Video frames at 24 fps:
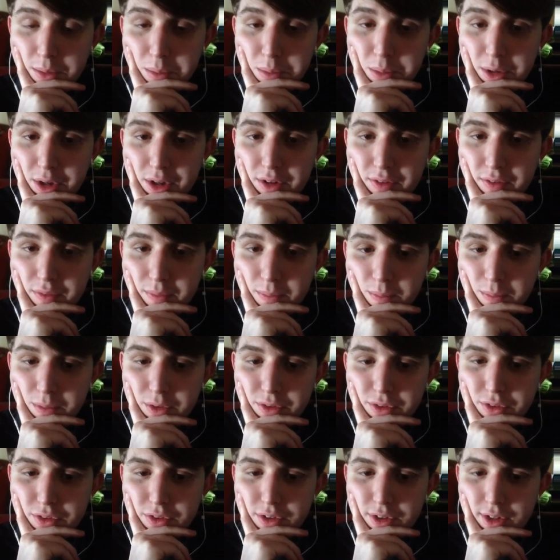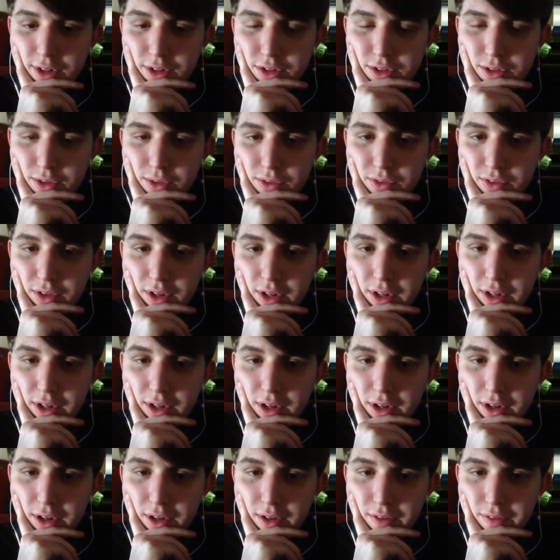But this is Josh North signing
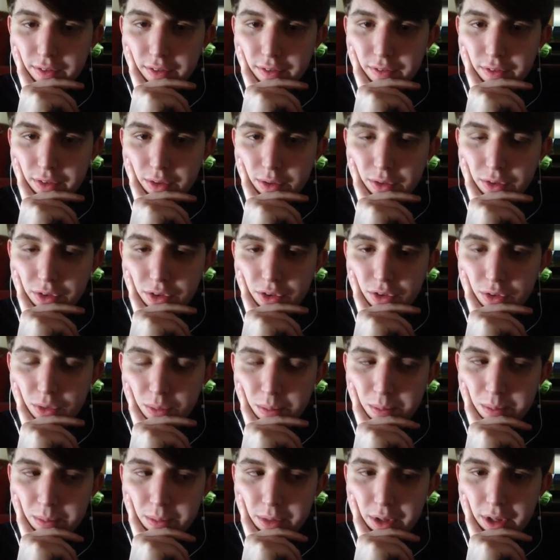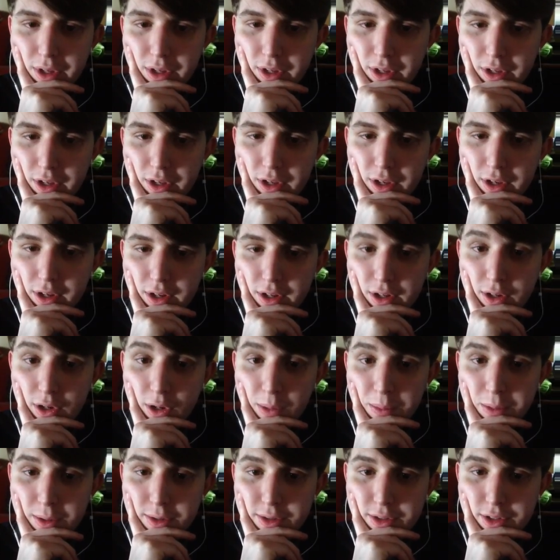off of YouTube, and I
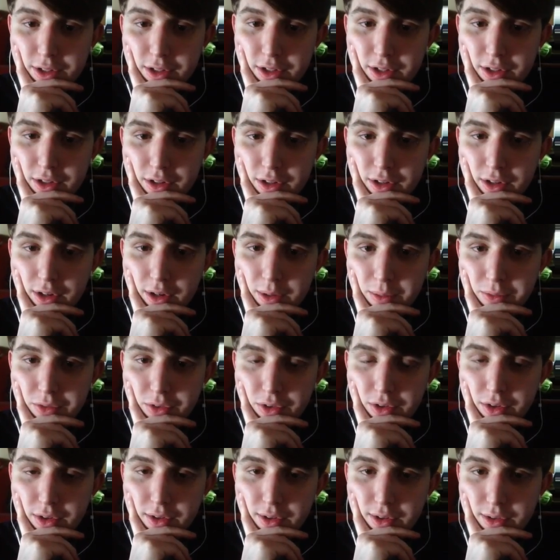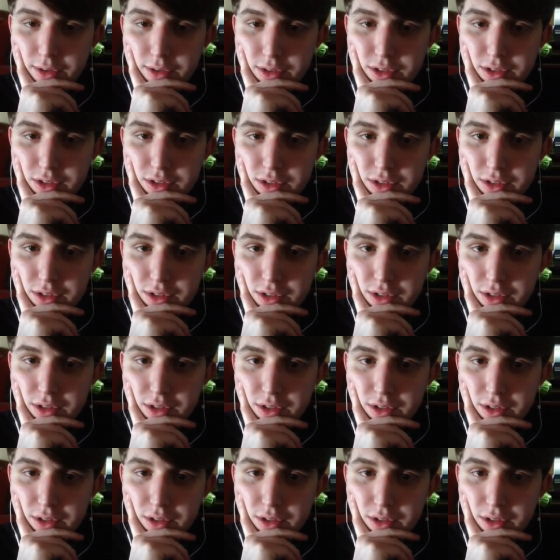hope Eugenia comes to conclusion
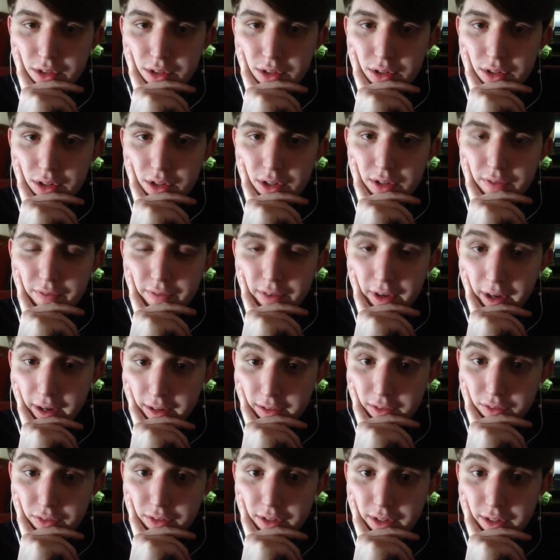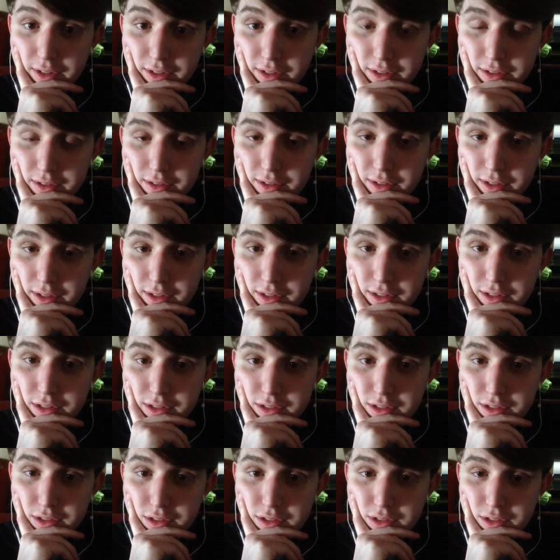and the fact see that
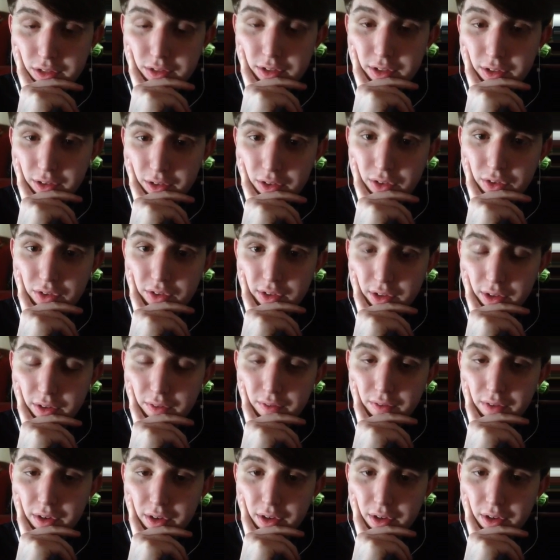she's killing herself.